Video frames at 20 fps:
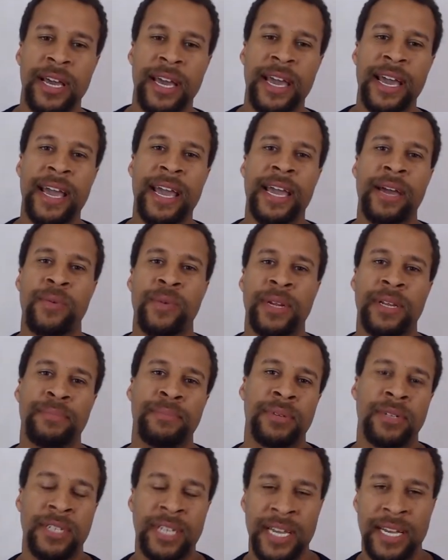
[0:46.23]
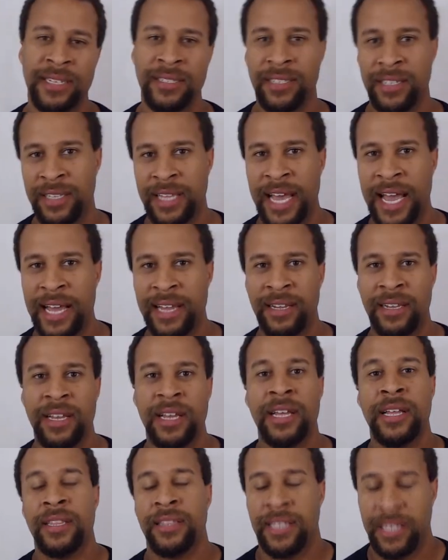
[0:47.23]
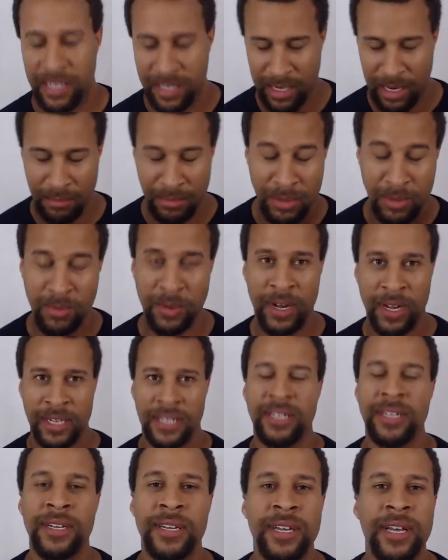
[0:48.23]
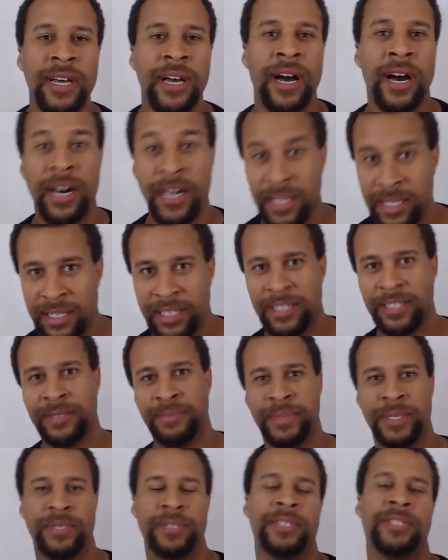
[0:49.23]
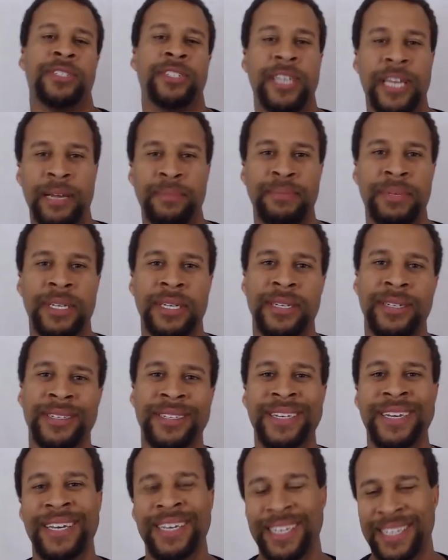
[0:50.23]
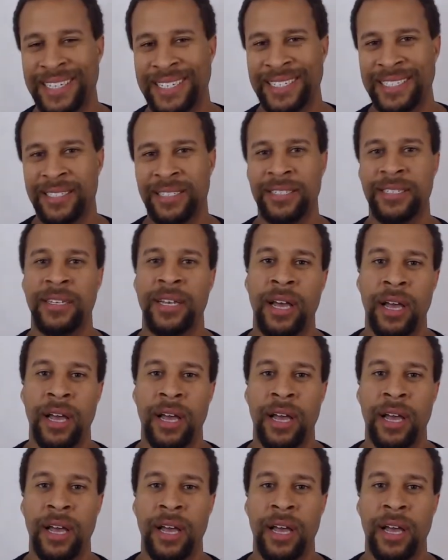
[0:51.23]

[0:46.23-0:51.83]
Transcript: And when it pertains to that, the number one undisputed champion is